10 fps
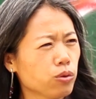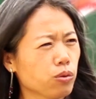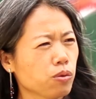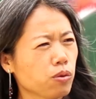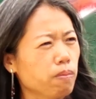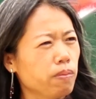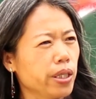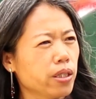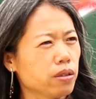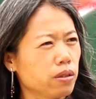to
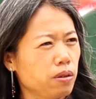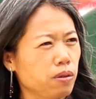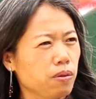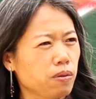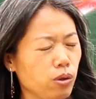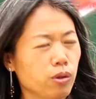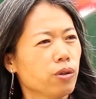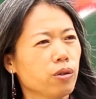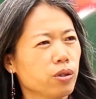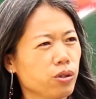make a
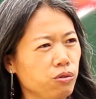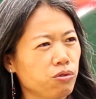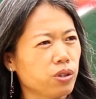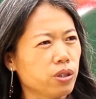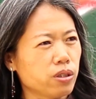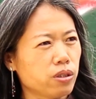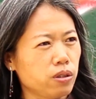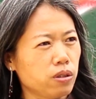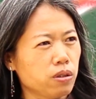totally different